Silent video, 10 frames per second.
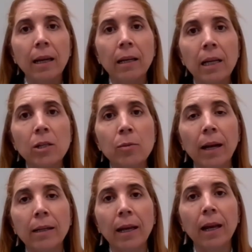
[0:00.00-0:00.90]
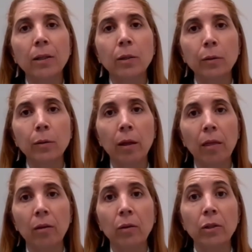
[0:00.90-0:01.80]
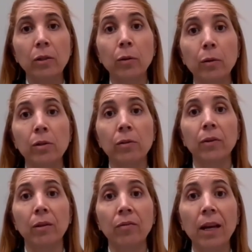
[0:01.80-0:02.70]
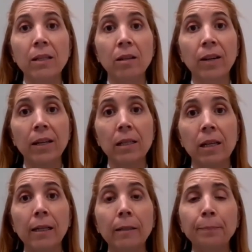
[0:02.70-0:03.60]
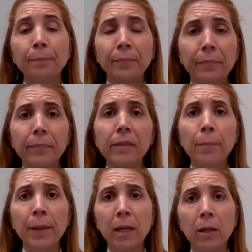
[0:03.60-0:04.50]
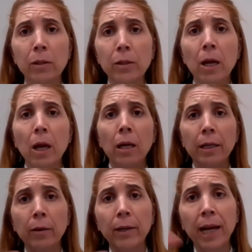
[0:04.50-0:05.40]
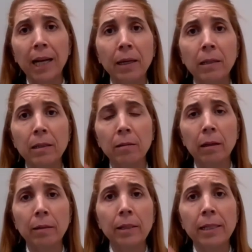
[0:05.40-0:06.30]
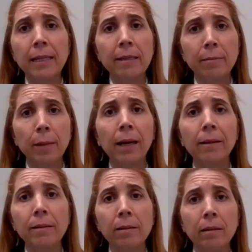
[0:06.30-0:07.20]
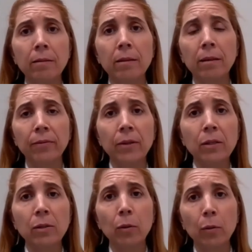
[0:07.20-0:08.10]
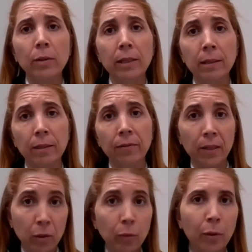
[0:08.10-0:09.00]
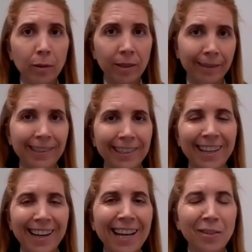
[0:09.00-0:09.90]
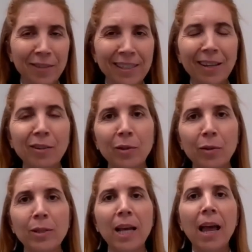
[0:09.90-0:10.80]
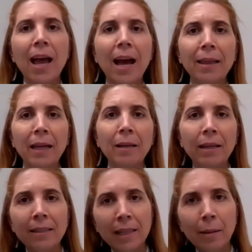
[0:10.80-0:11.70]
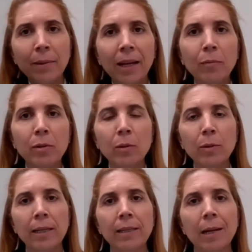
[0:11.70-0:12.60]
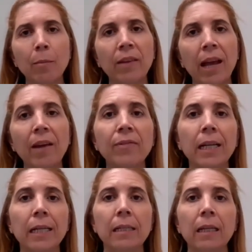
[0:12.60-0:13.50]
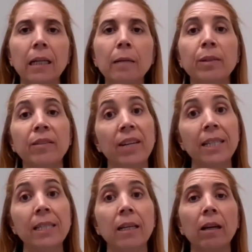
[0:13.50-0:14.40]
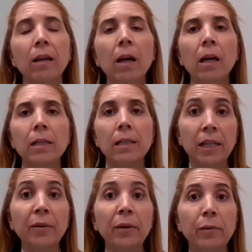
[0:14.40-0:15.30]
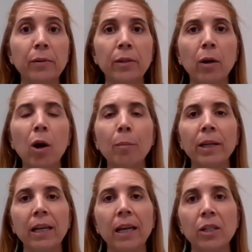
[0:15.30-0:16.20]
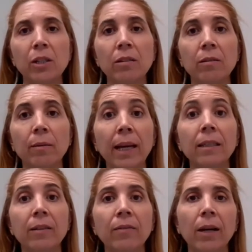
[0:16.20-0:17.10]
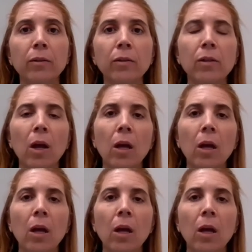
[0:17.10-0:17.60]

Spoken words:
In Israel, they had to do the third dose for the Pfizer vaccine because, it had been 6 months since the first dose, since the first 2 doses, since the last of the second dose, and then it seemed that it was losing some of the efficacy in preventing serious, complications from getting the virus.